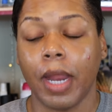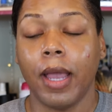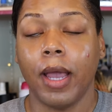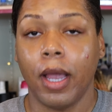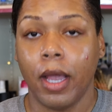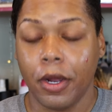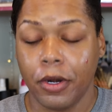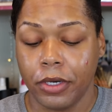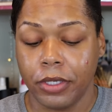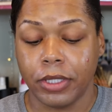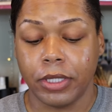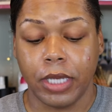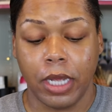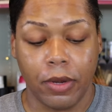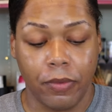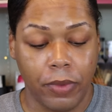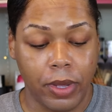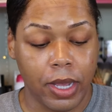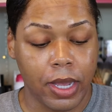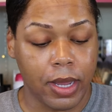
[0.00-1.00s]
I
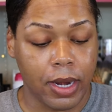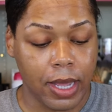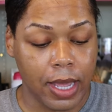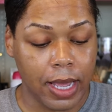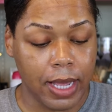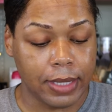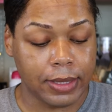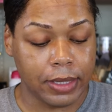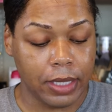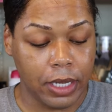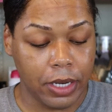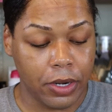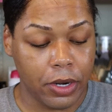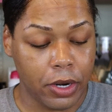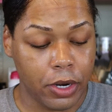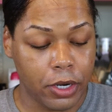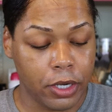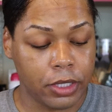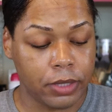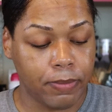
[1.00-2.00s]
understand Rihanna has it in
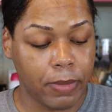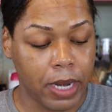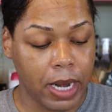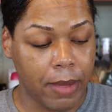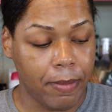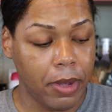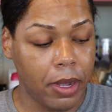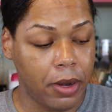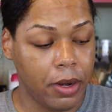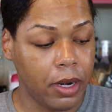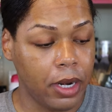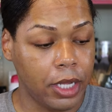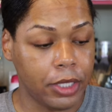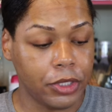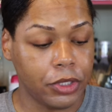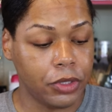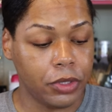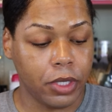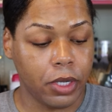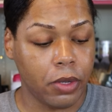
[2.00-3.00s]
hers, but I'm here to
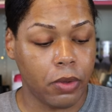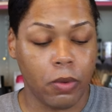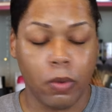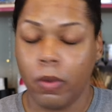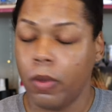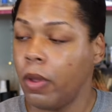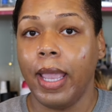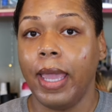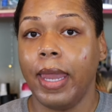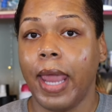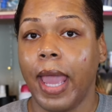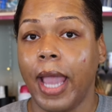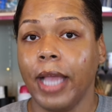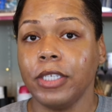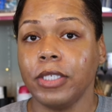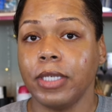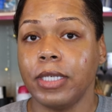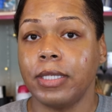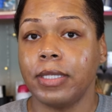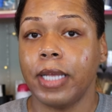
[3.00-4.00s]
let you know. It
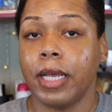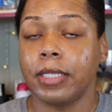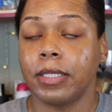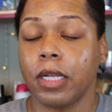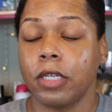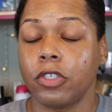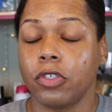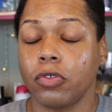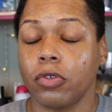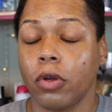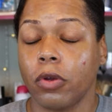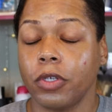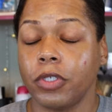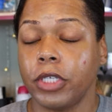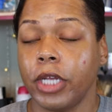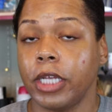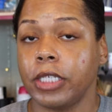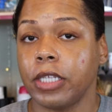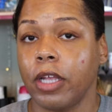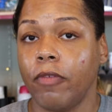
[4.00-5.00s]
actually stands a stronger
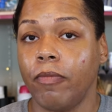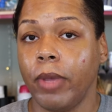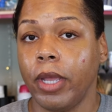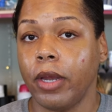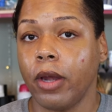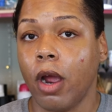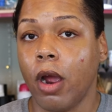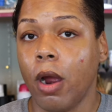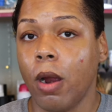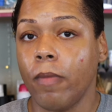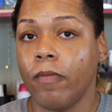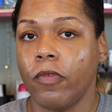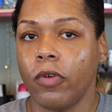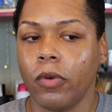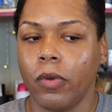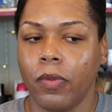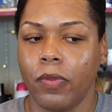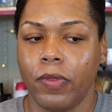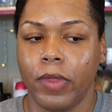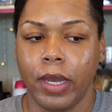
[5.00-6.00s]
chance of being
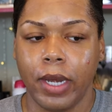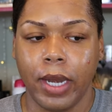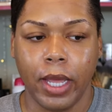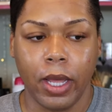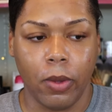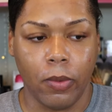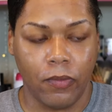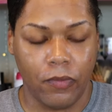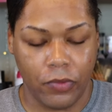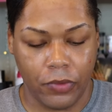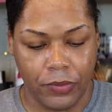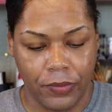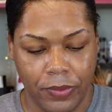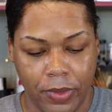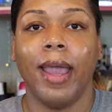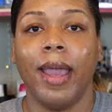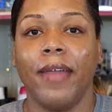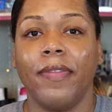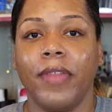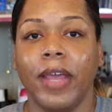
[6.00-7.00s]
harmful than helpful.
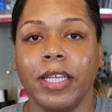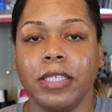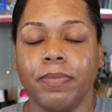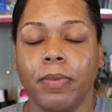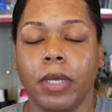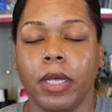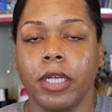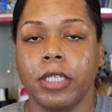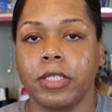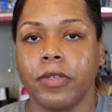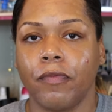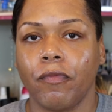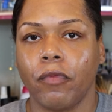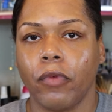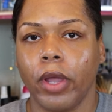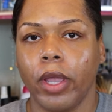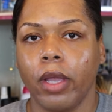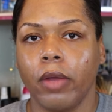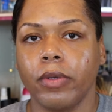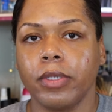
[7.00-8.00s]
And that's because
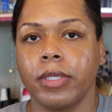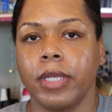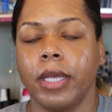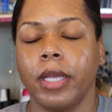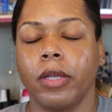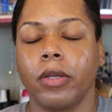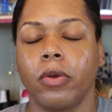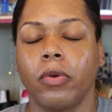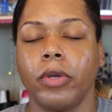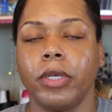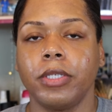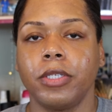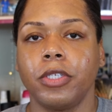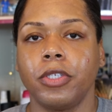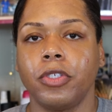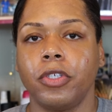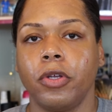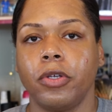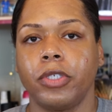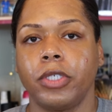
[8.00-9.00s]
fragrance
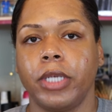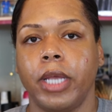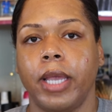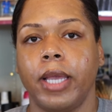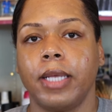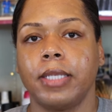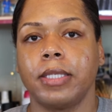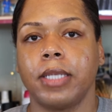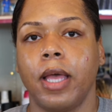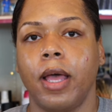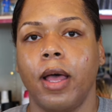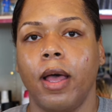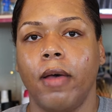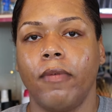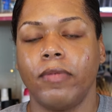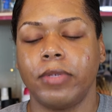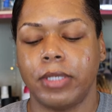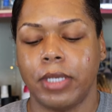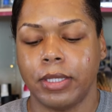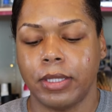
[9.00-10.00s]
increases your chance
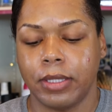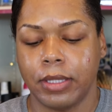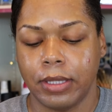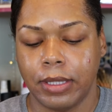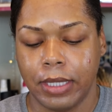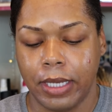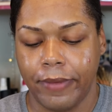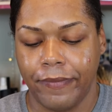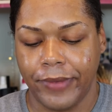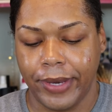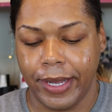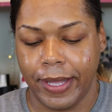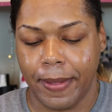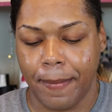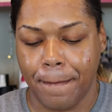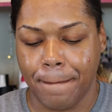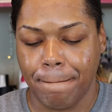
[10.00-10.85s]
of sensitivity.